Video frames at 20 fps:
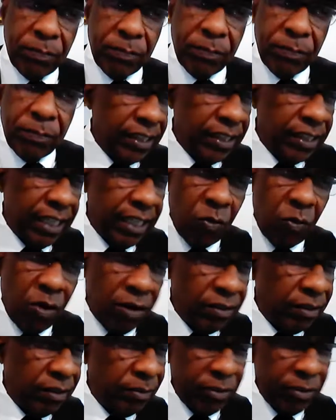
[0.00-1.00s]
for every
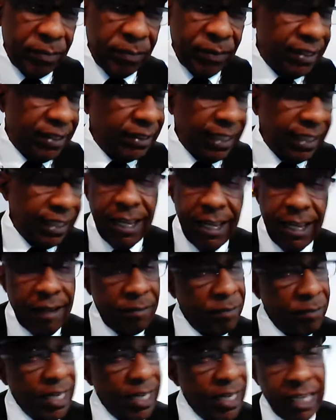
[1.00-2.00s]
person that walked up to me
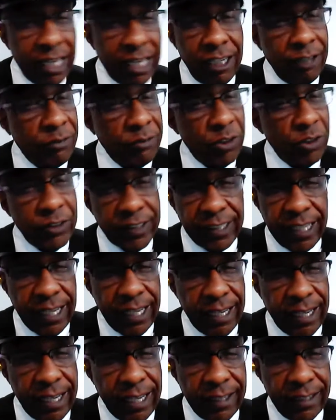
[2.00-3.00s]
and say, "Man, I
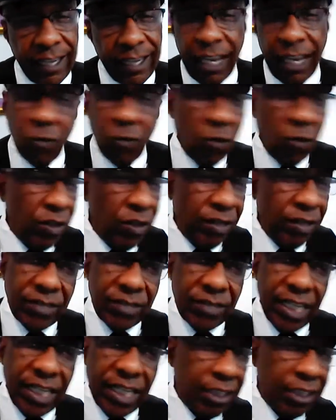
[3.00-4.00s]
love your sign,"
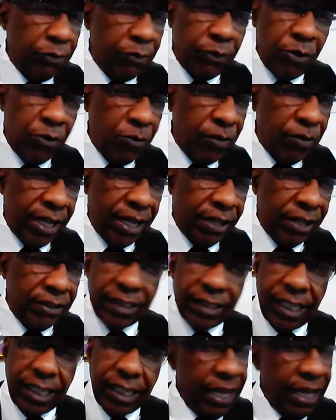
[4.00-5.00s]
and won't even take their
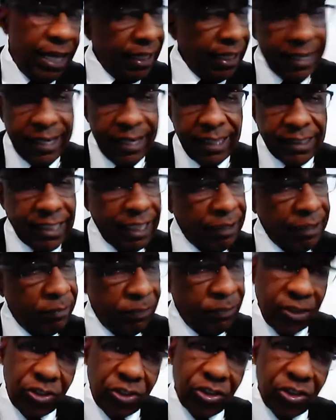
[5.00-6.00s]
phone out and say, "Can
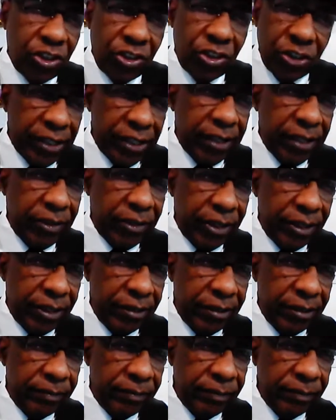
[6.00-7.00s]
I take a picture and
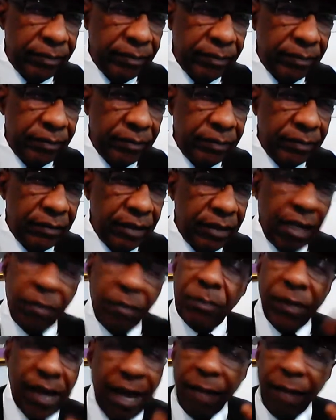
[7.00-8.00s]
share it?"
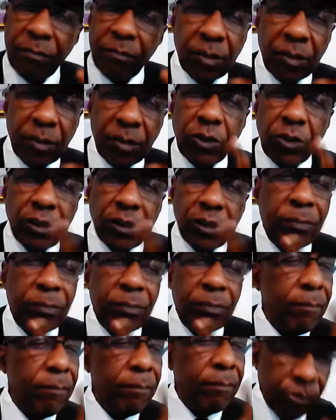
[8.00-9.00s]
But I'm
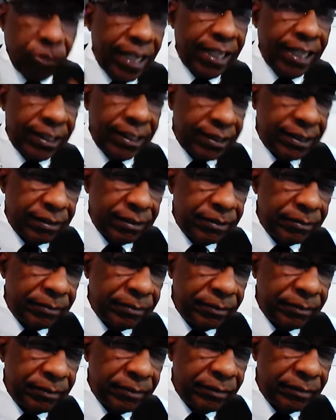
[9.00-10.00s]
supposed to be
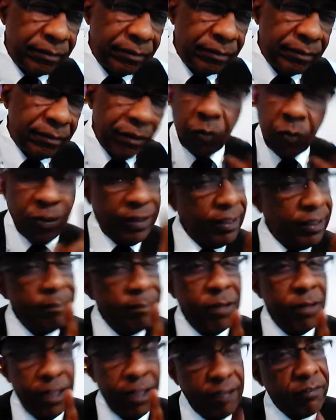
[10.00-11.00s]
impressed
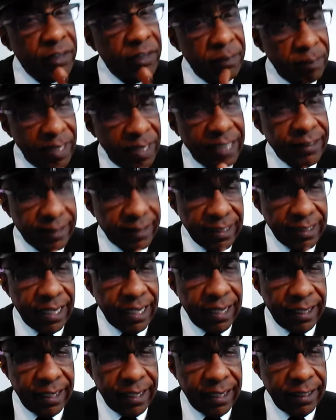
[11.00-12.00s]
with them
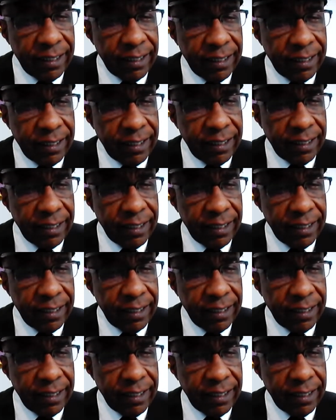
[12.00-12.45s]
loving my sign,